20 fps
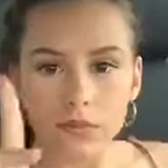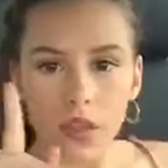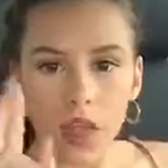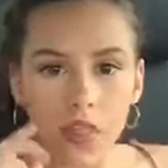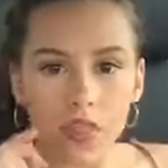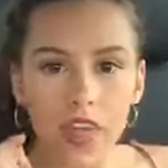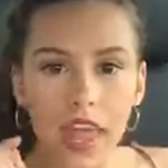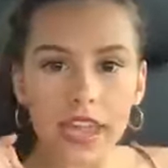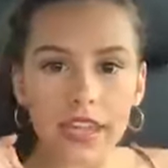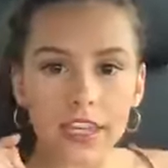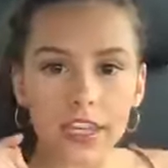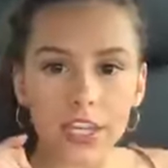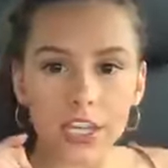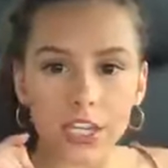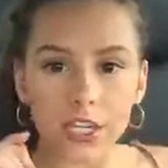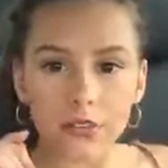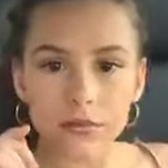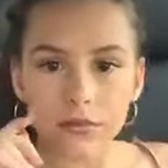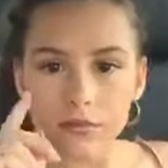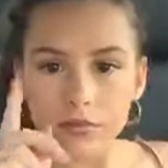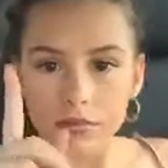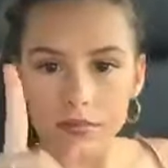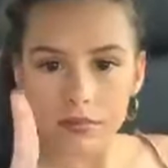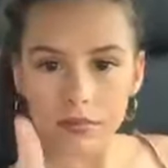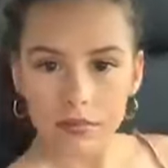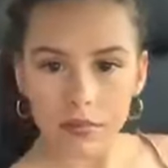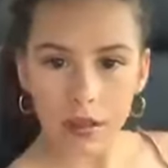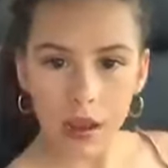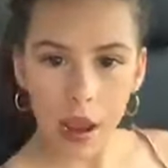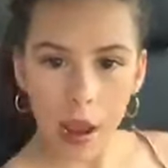Thank you. Was he
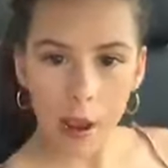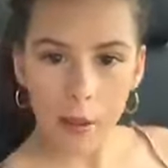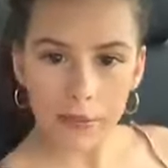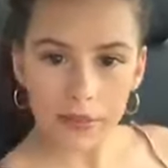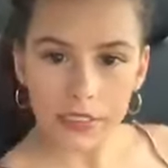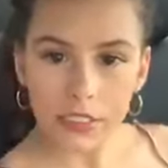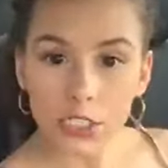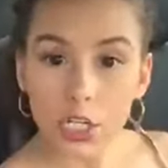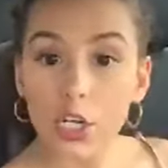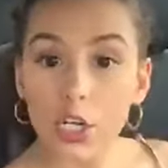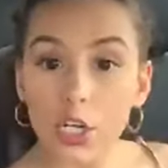going to Arizona?